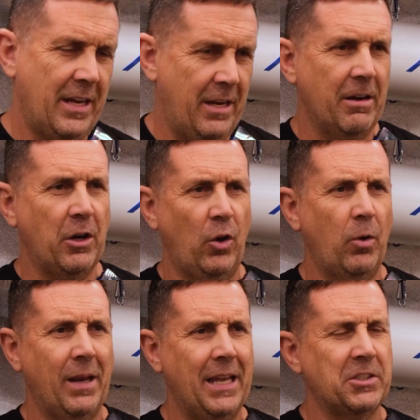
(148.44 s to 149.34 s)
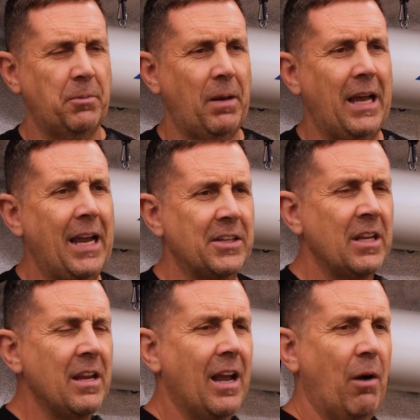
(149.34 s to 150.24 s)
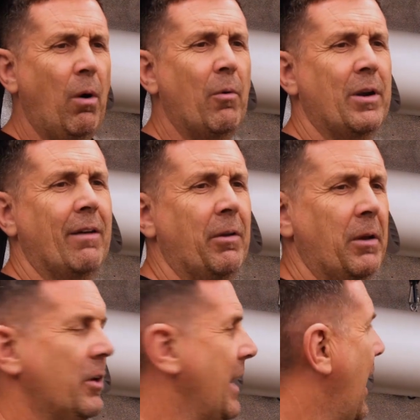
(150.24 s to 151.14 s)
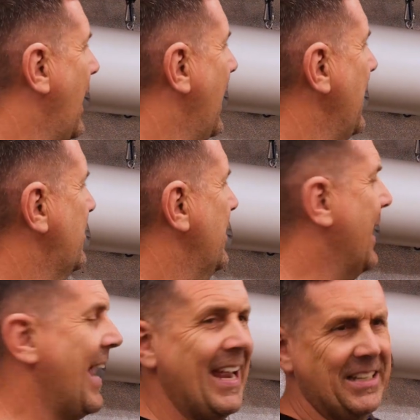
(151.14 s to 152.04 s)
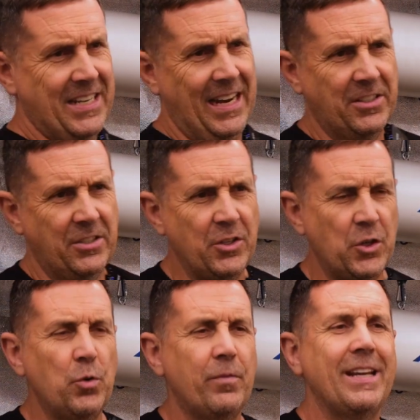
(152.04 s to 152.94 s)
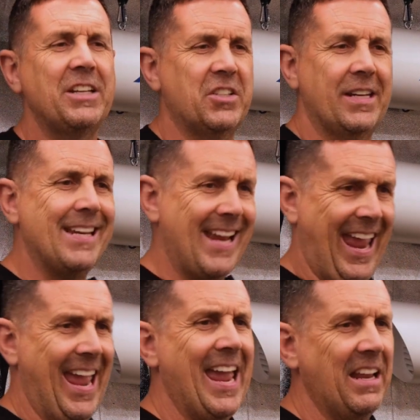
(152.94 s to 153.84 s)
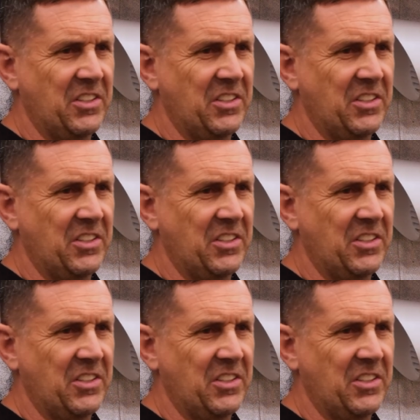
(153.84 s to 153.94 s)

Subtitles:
here at Global Air Supplies, and what we're going to have a look at is the AirTitan UV-C Air